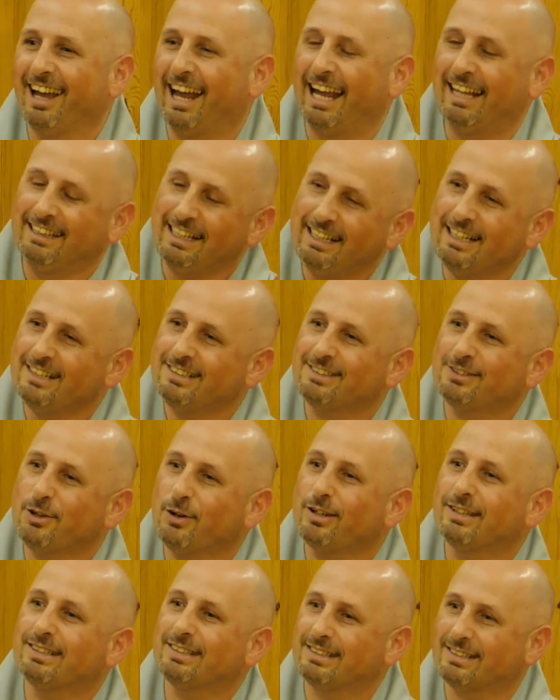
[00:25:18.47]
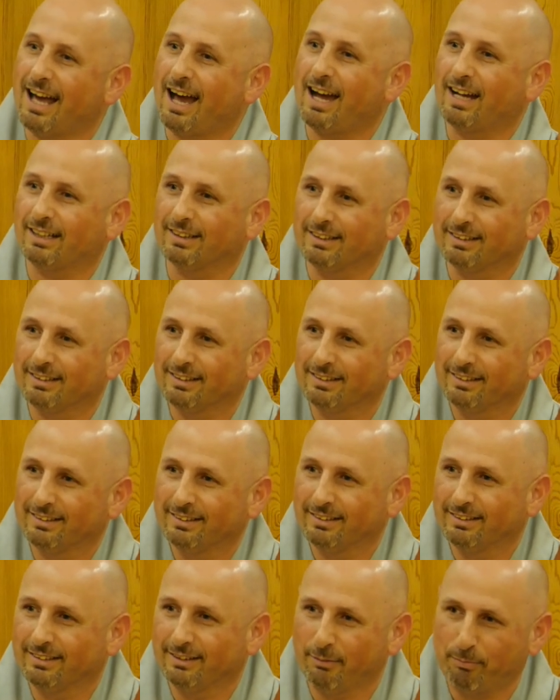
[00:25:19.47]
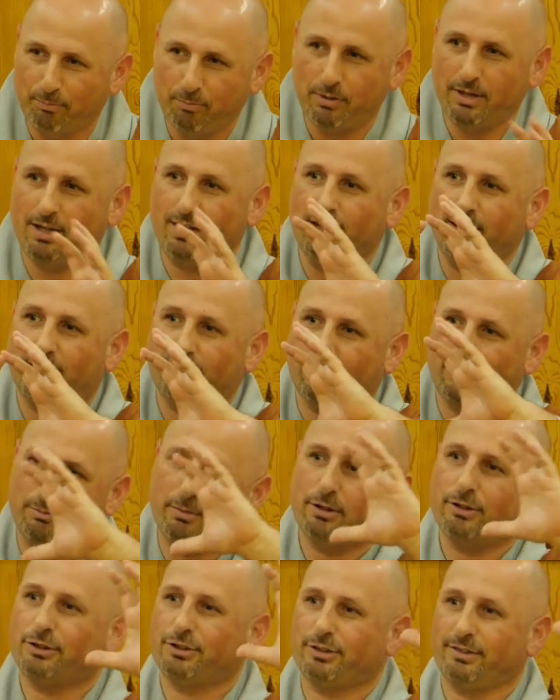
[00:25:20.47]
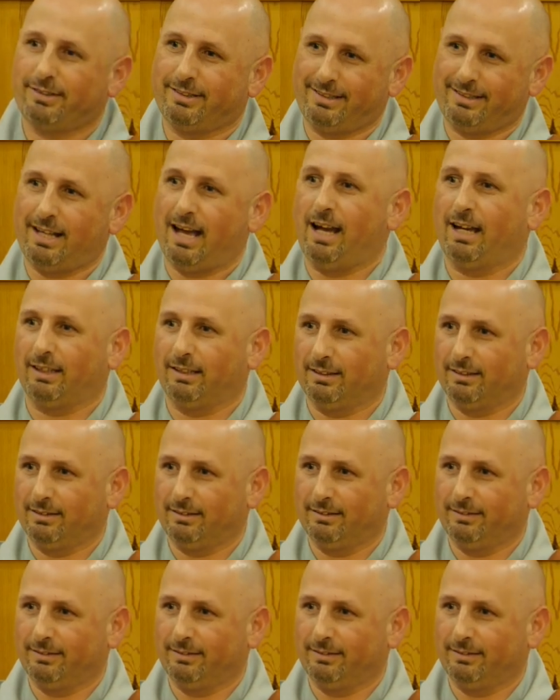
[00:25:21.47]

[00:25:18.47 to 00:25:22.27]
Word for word: And then I saw a sign, a big commercial sign.